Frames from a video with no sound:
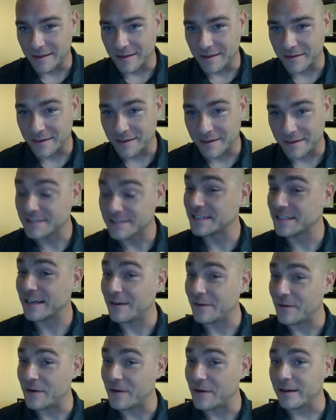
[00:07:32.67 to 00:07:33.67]

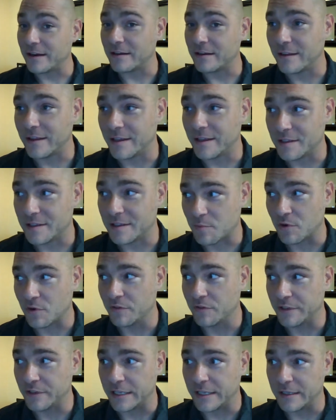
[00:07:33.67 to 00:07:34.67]
considering it's proven
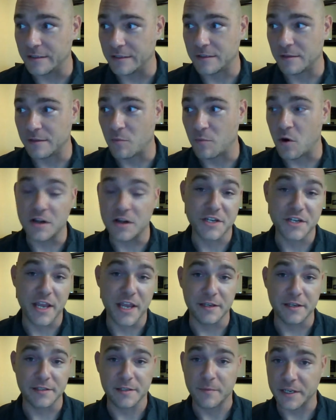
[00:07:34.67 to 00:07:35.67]
that the more educated
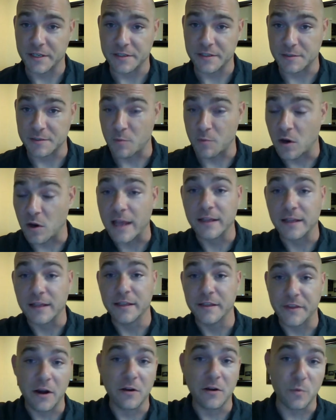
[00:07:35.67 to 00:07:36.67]
somebody is, the more likely they
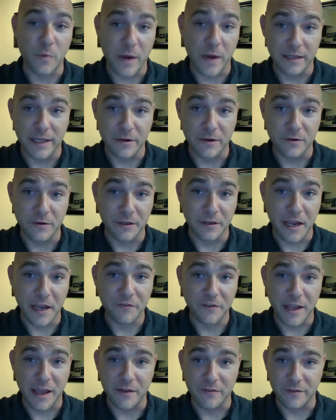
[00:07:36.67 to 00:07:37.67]
are to wait later in life to
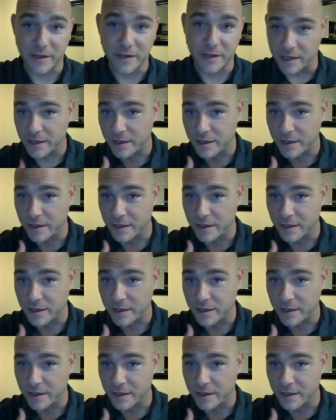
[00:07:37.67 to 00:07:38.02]
have a kid.